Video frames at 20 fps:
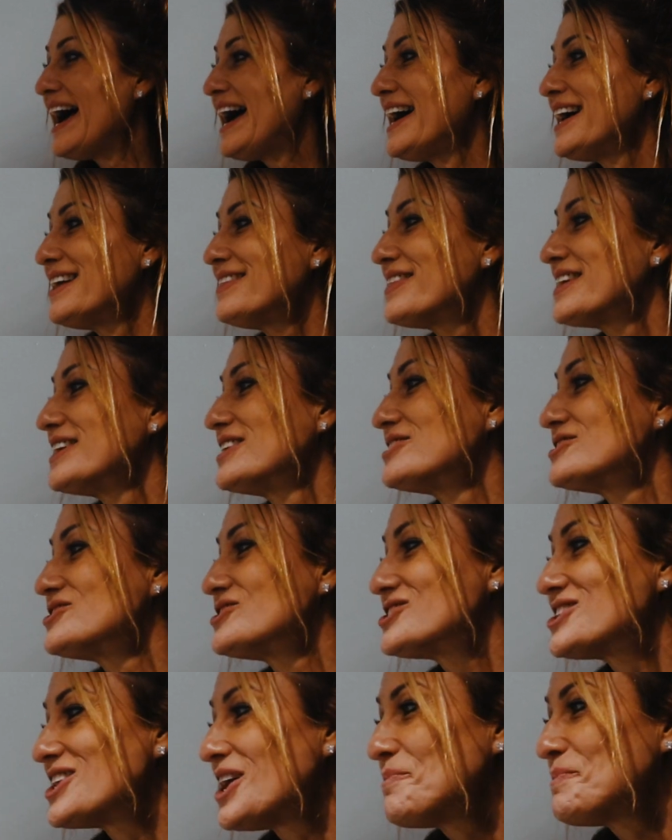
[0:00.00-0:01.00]
and then on
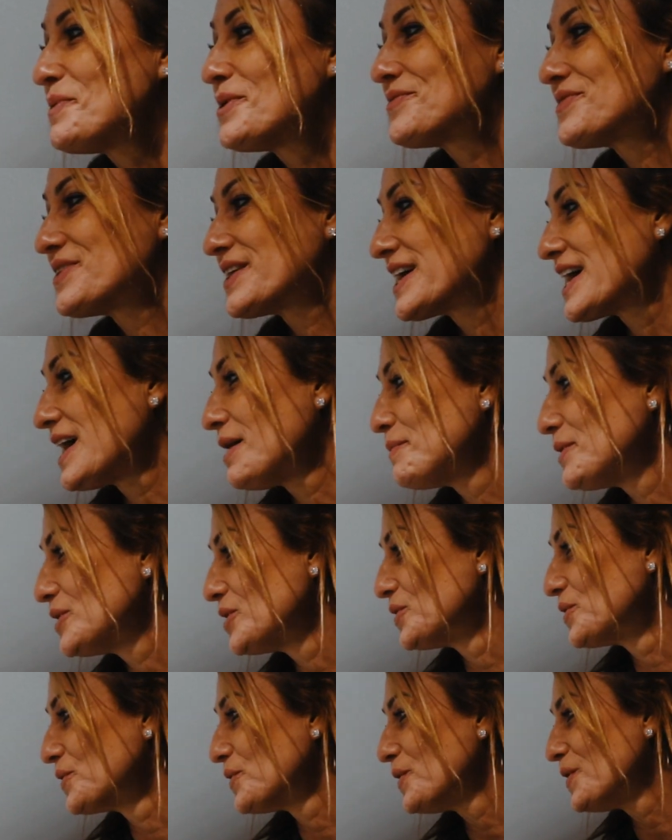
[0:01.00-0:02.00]
top of the cupboard
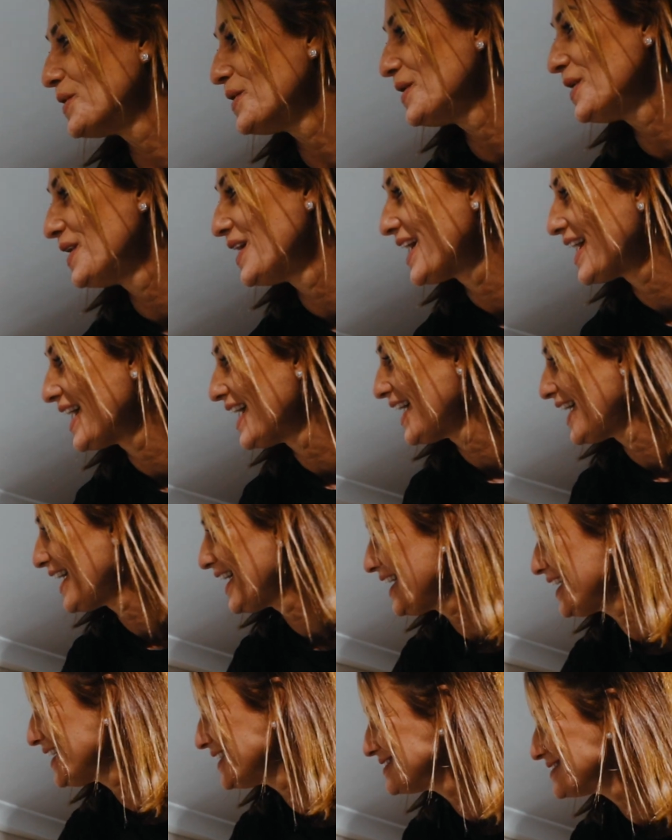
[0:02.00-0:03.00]
door
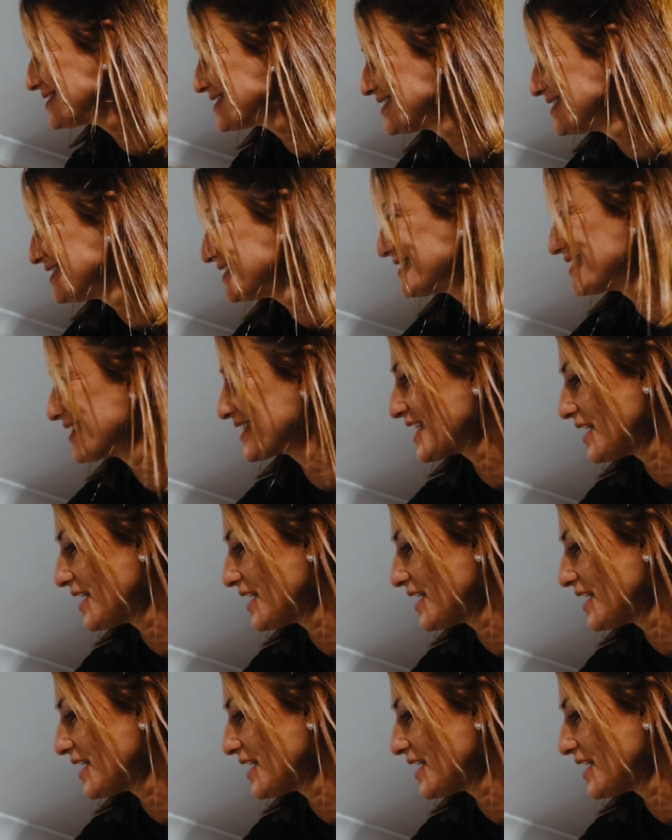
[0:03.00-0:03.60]
and the